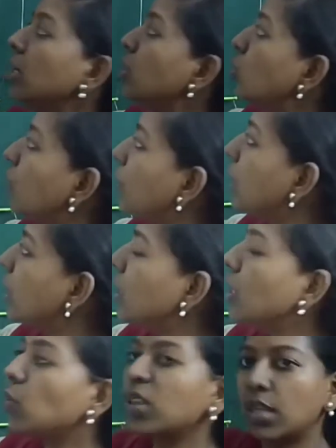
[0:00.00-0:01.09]
2p
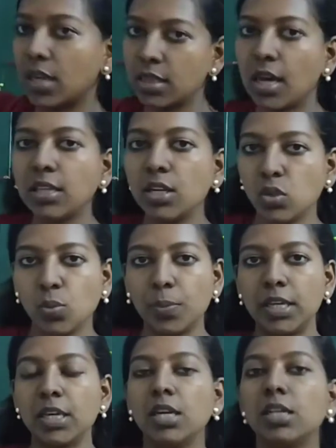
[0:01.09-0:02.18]
with the other
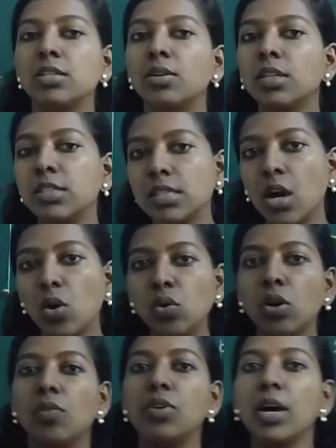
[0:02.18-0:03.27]
2p. So this is
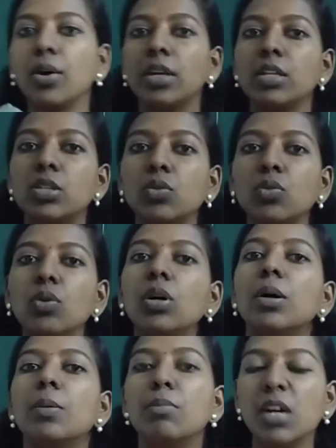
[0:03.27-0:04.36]
how we are going to
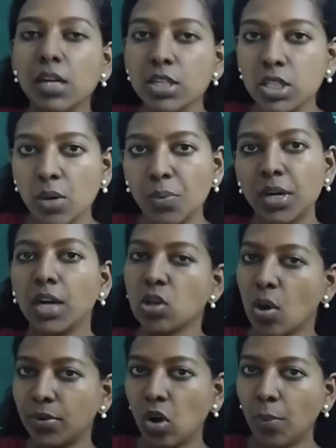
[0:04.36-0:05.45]
merge our
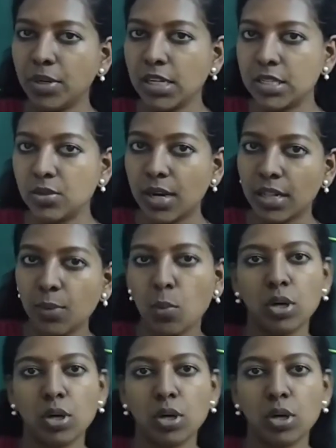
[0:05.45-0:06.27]
atomic orbitals to get the